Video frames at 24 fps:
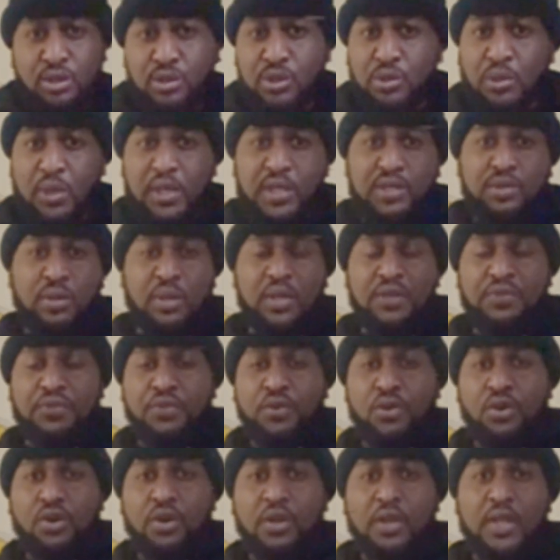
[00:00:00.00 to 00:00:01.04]
twenty
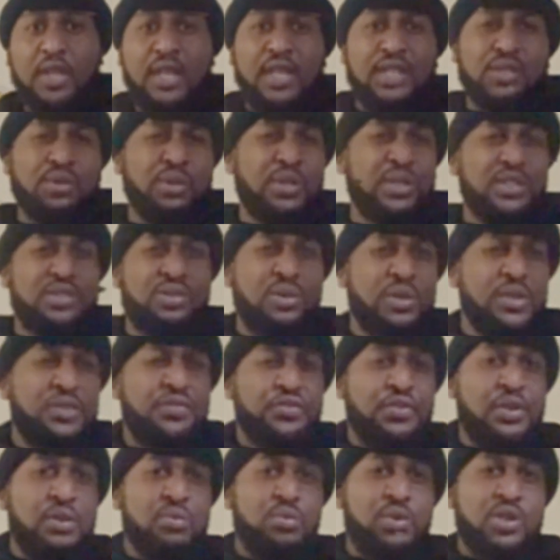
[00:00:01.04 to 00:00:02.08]
twenty-four, twenty
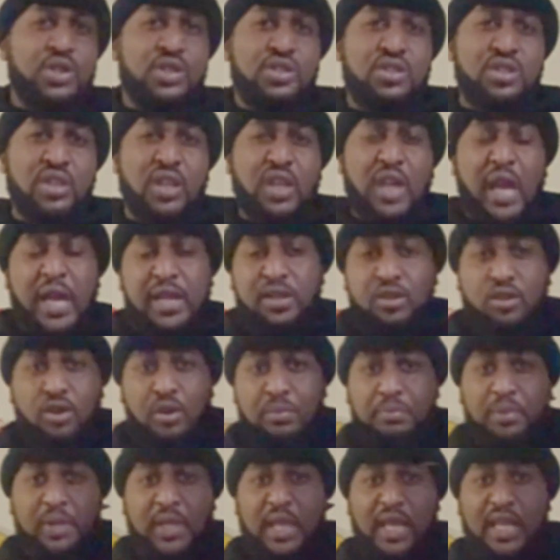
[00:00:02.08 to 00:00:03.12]
twenty-three was a kind of
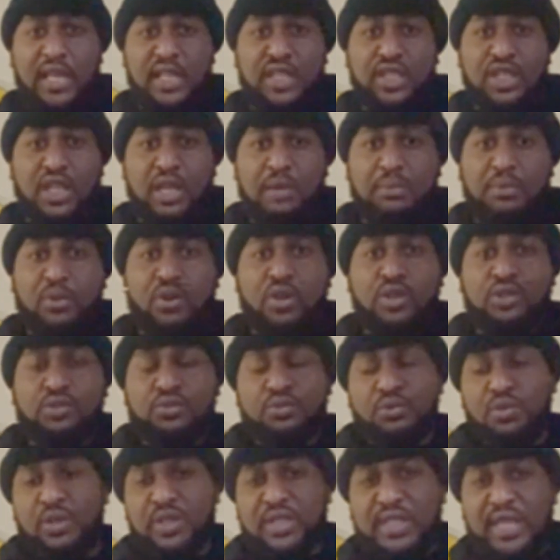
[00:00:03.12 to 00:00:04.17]
complicated year because we
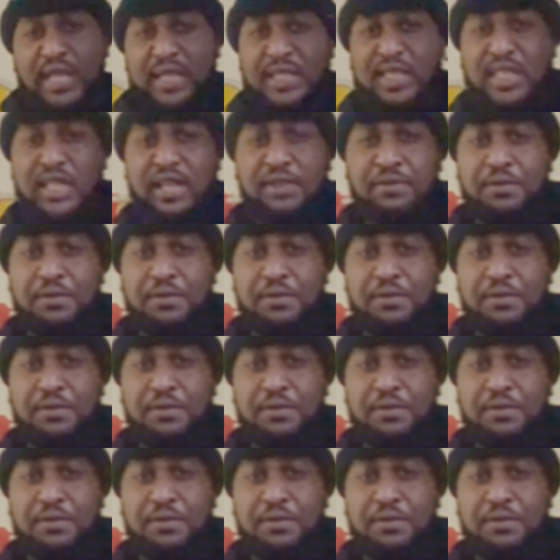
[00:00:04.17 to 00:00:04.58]
was testing and